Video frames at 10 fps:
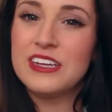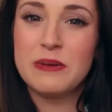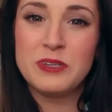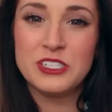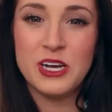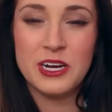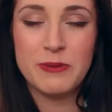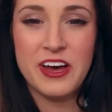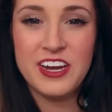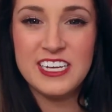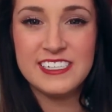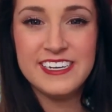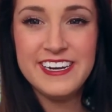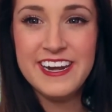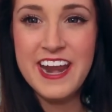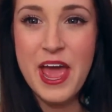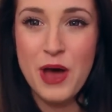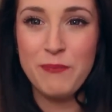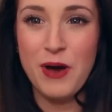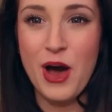that I'm going to talk about is
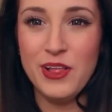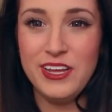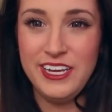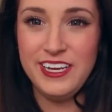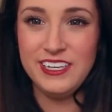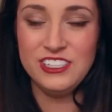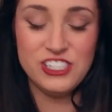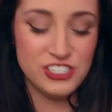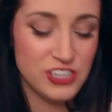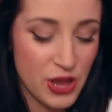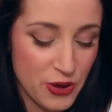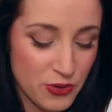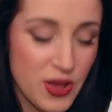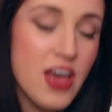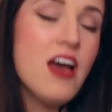nail polish. So